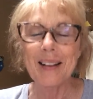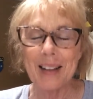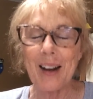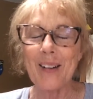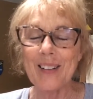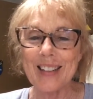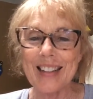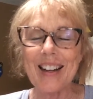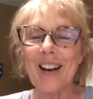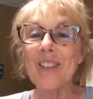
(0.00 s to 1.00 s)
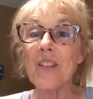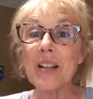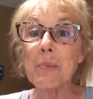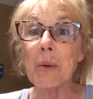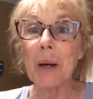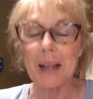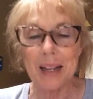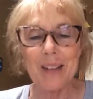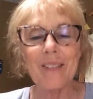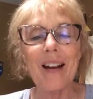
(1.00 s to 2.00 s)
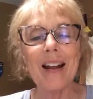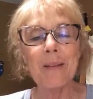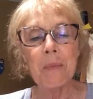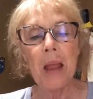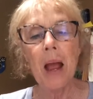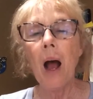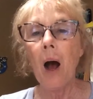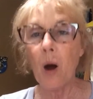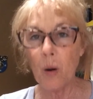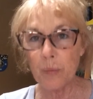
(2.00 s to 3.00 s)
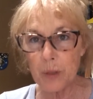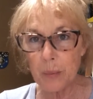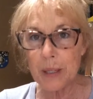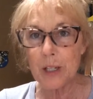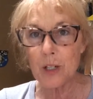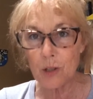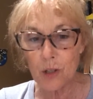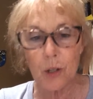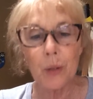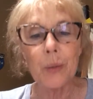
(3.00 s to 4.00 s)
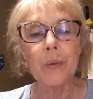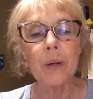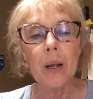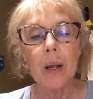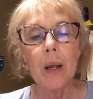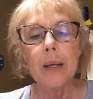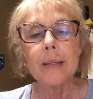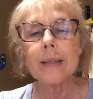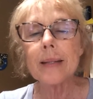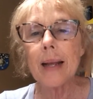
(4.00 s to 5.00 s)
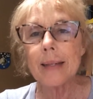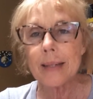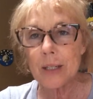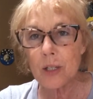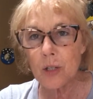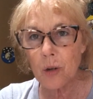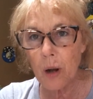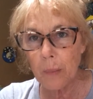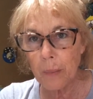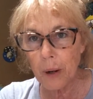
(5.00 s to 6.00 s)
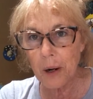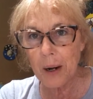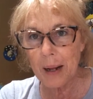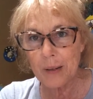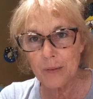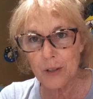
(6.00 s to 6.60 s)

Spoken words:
Carolyn, on Facebook anyway. Hope to meet you soon. Sandy Stromberg out of